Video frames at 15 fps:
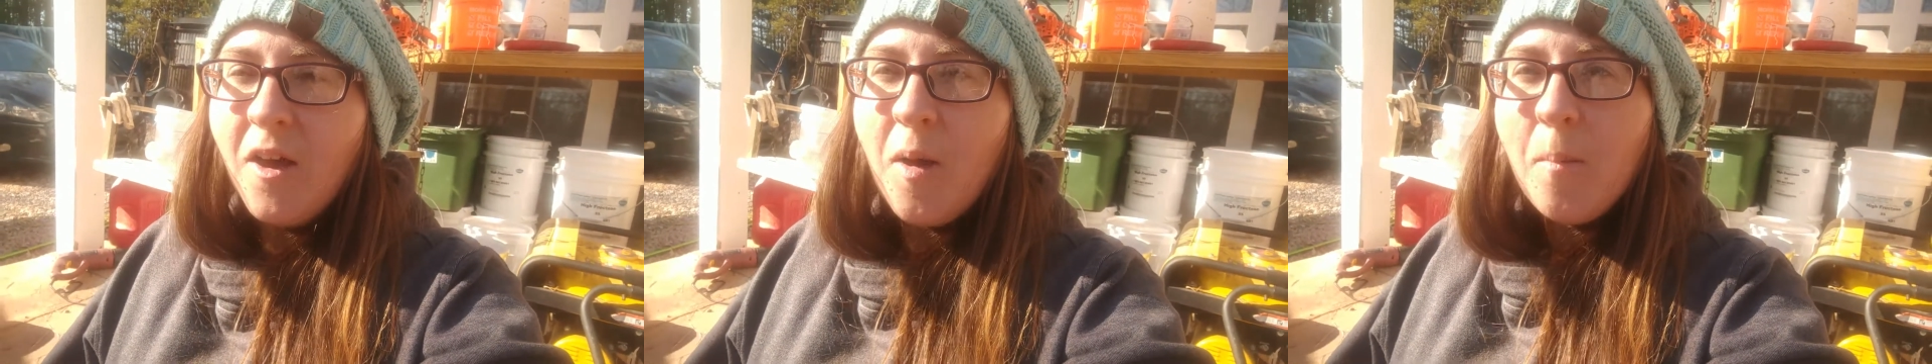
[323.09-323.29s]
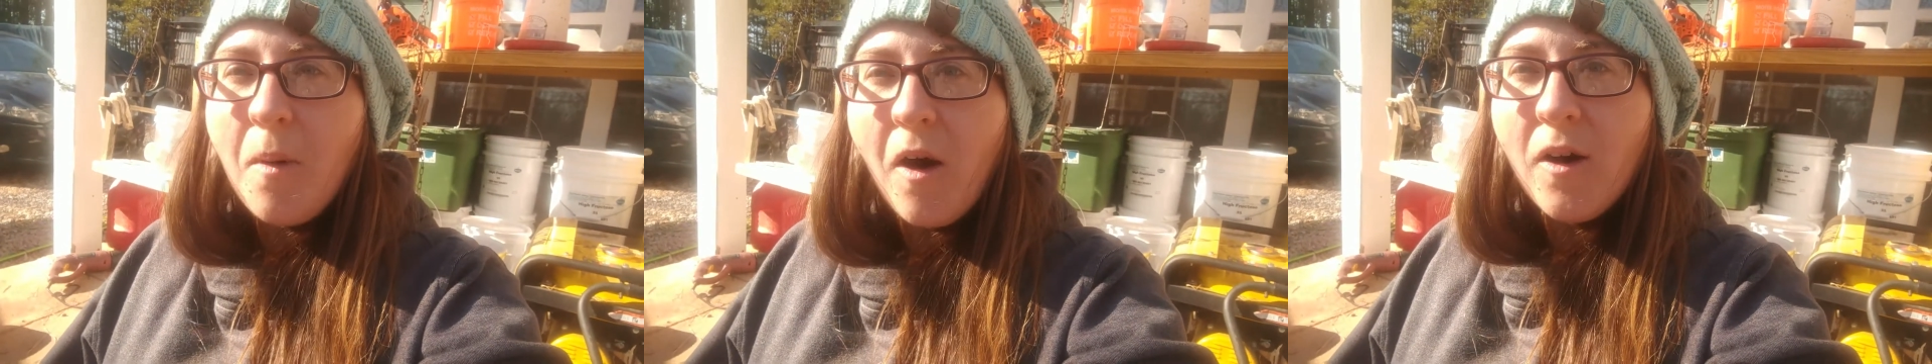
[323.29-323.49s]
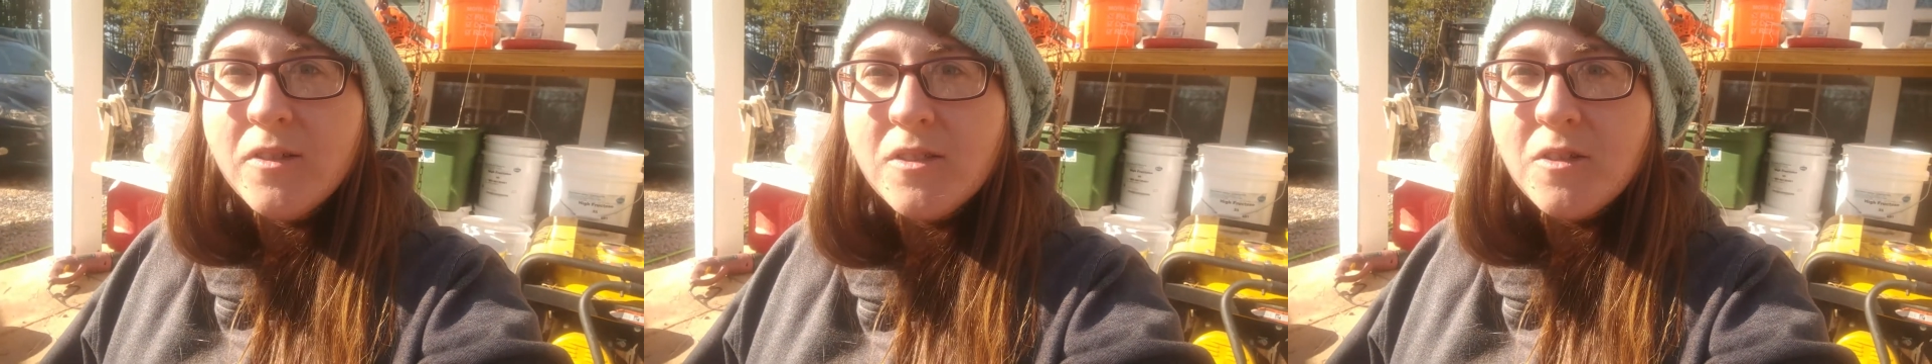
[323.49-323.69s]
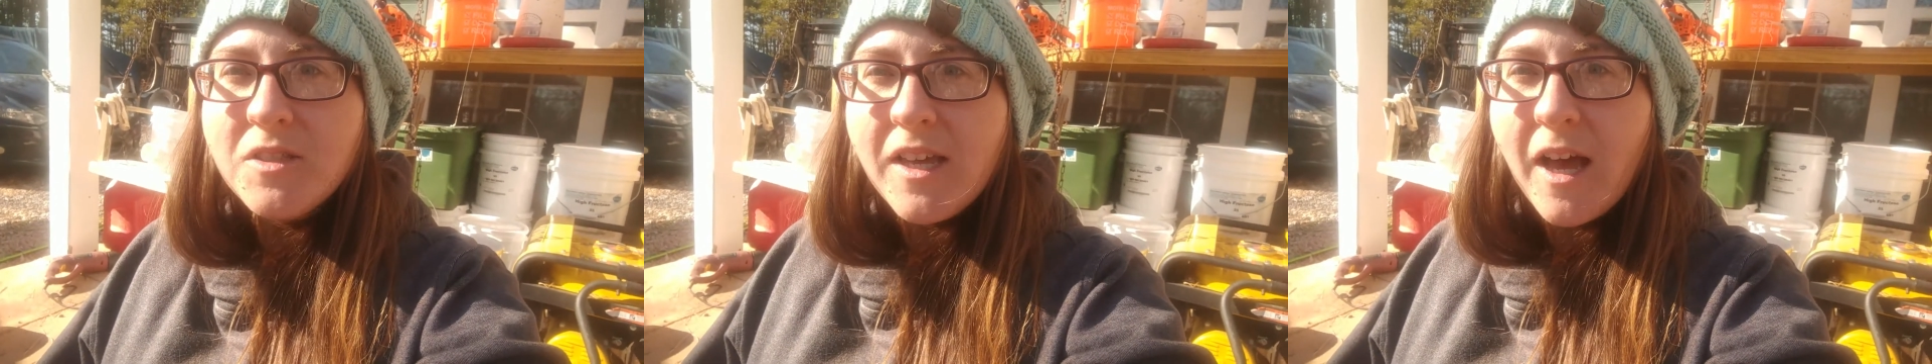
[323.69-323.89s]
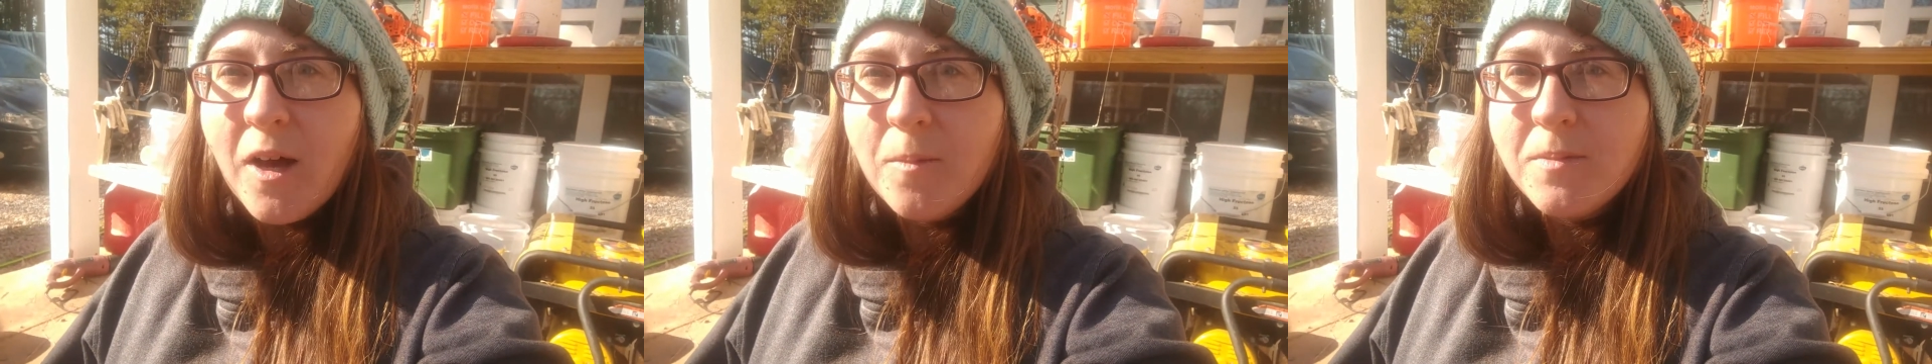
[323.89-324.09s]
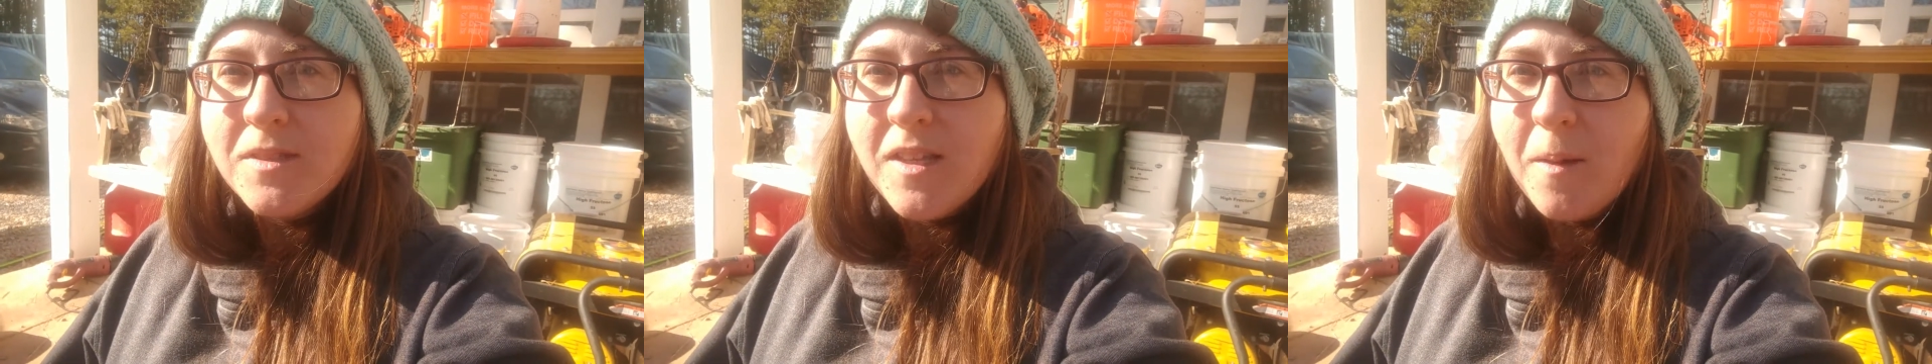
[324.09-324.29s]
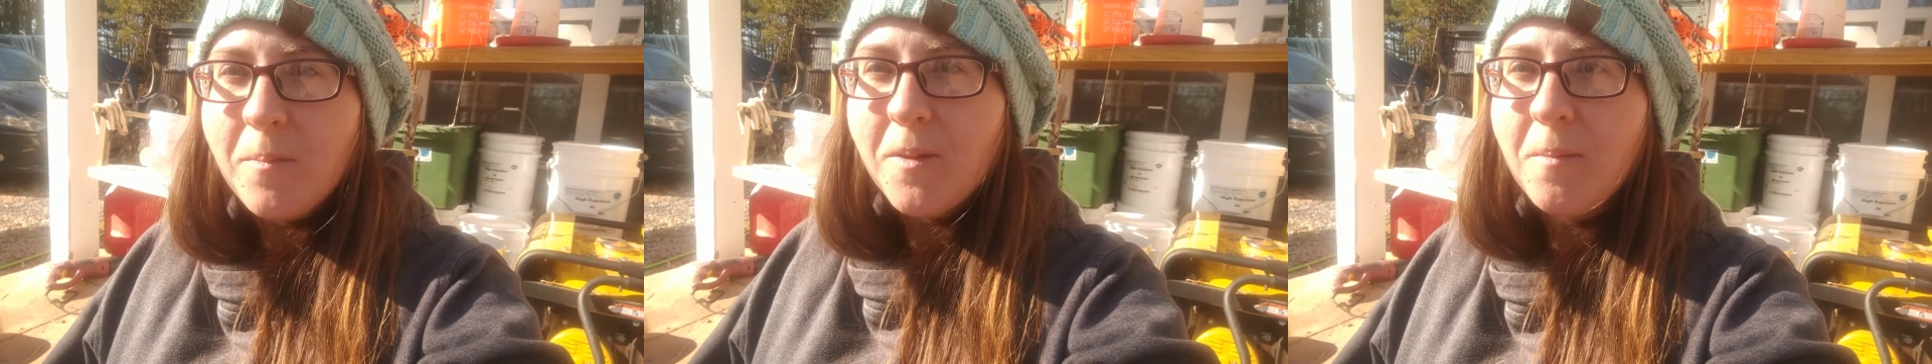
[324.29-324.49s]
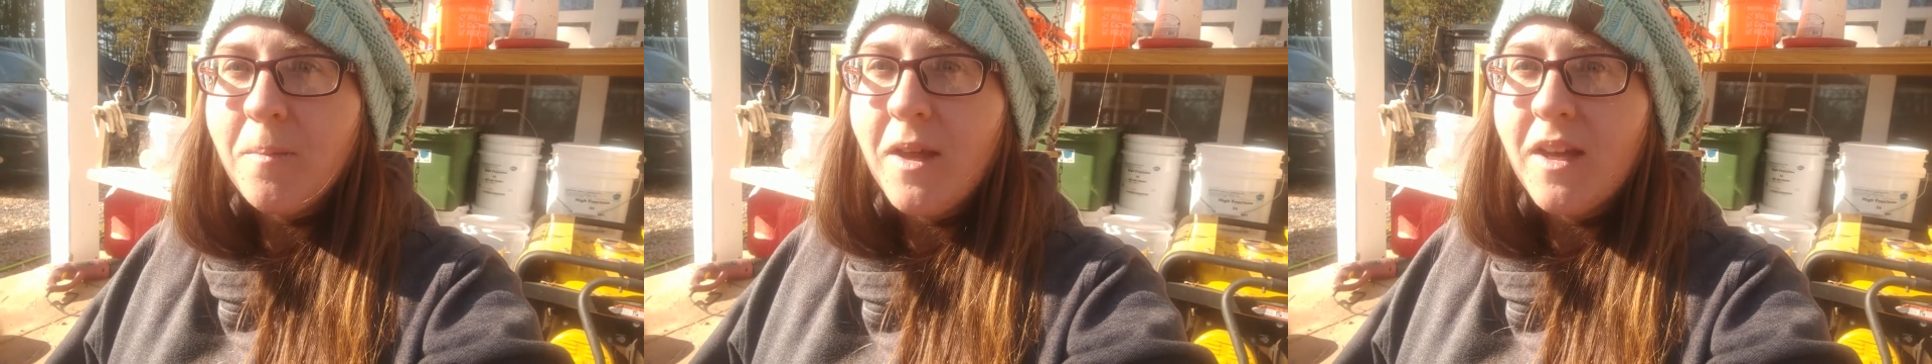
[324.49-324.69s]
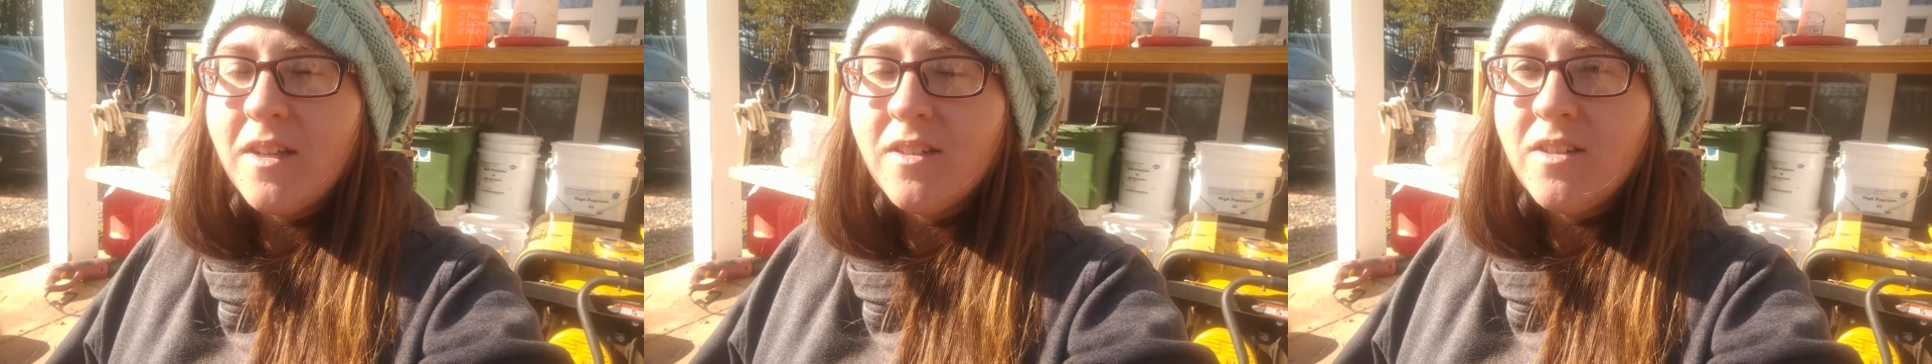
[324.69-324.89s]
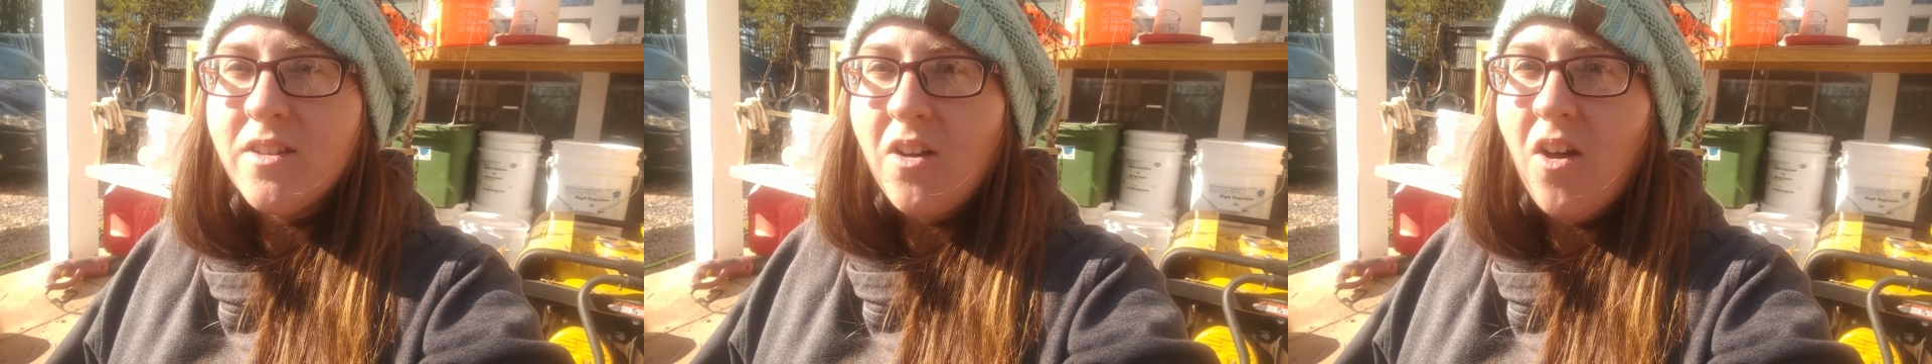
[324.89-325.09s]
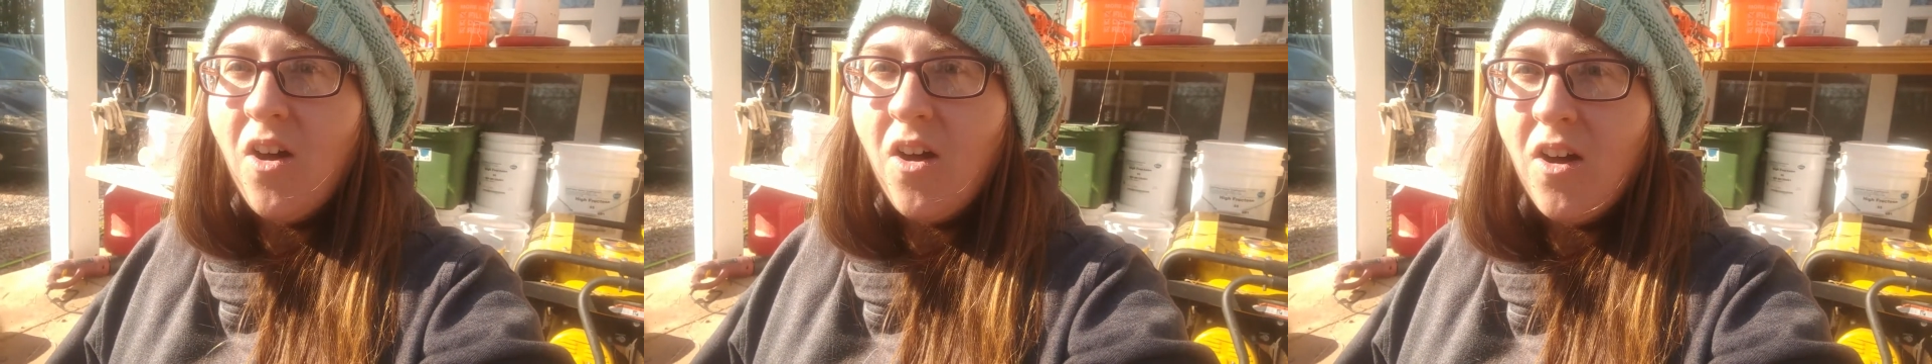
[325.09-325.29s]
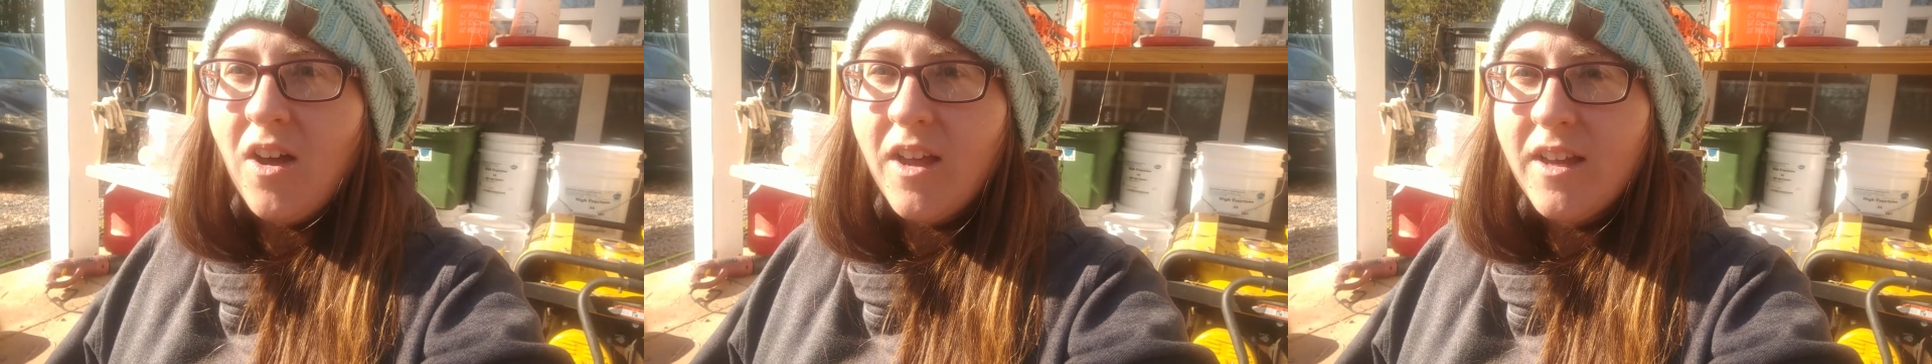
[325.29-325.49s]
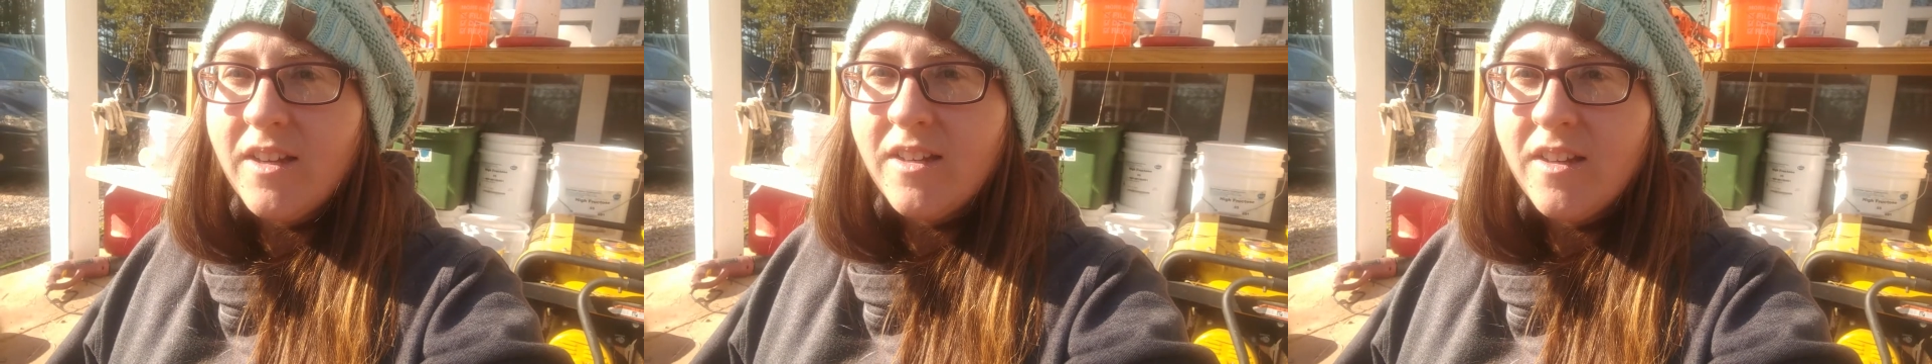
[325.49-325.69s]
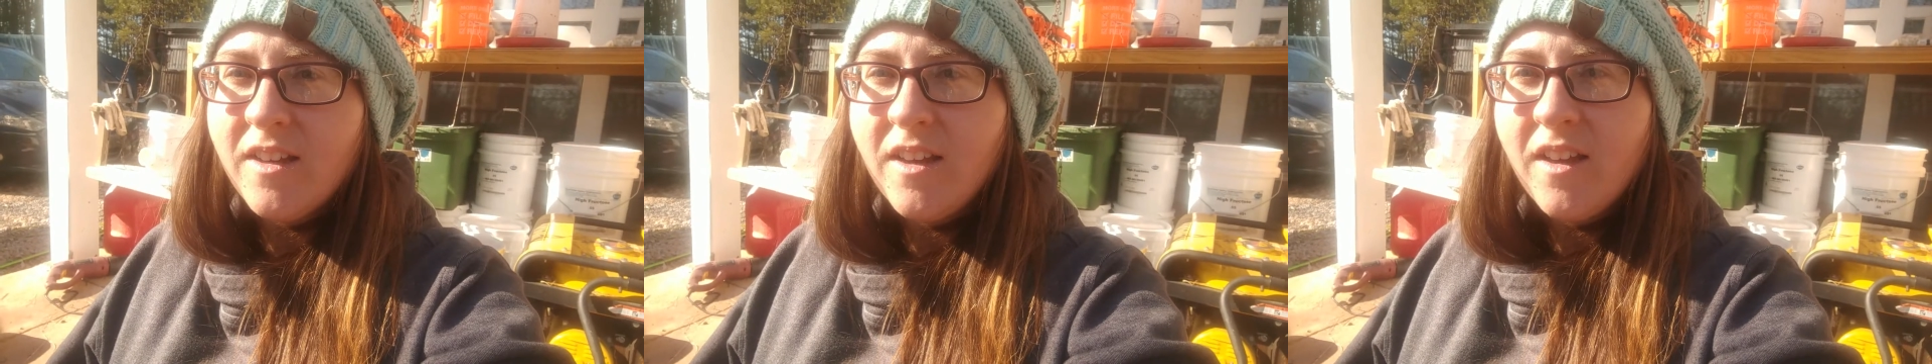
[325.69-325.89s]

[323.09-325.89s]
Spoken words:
but also to help supplement on